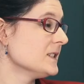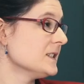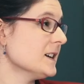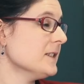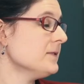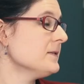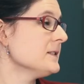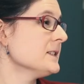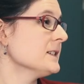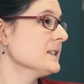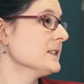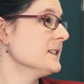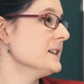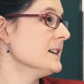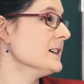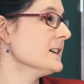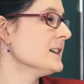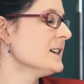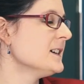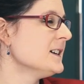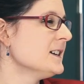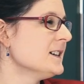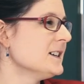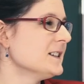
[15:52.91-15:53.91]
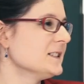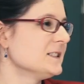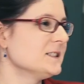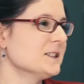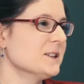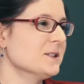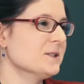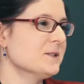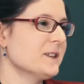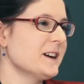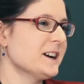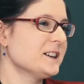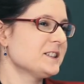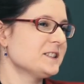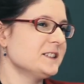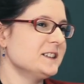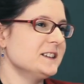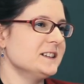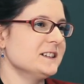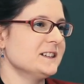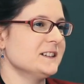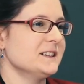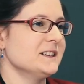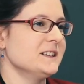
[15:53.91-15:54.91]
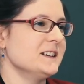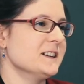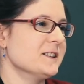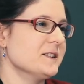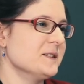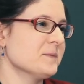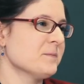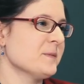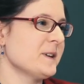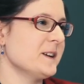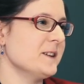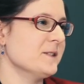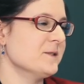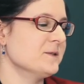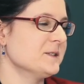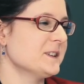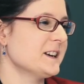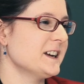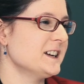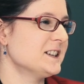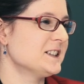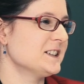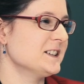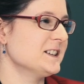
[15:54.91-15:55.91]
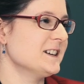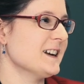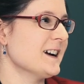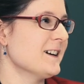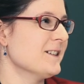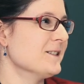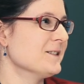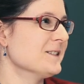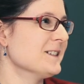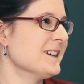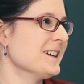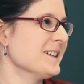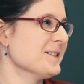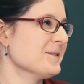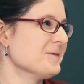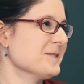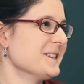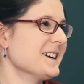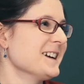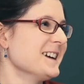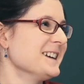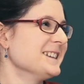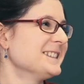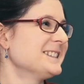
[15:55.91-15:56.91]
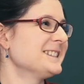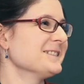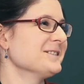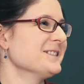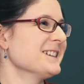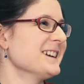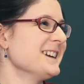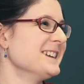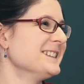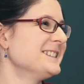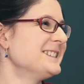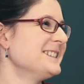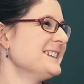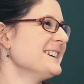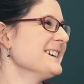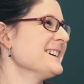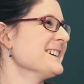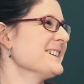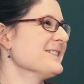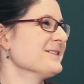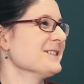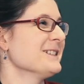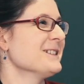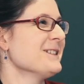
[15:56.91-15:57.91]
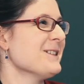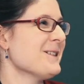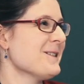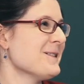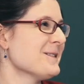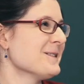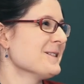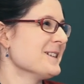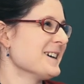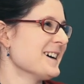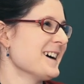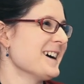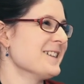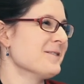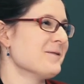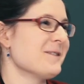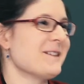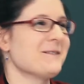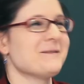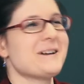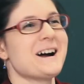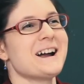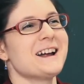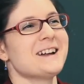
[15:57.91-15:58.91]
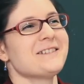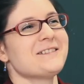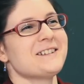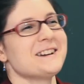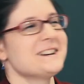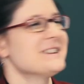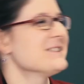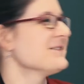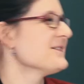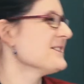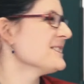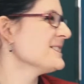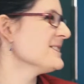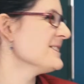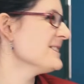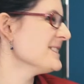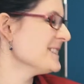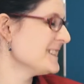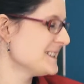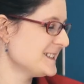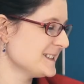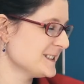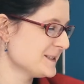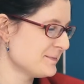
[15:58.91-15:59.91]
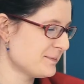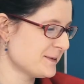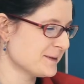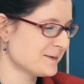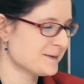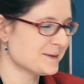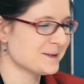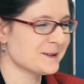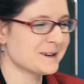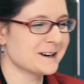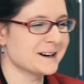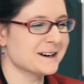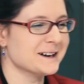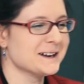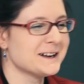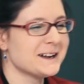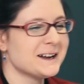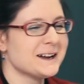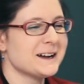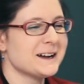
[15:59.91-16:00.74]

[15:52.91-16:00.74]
Definitely. So actually, you know, in my own kitchen now, uh, when I when I see it, I'm like, oh, I, why have I never noticed this before?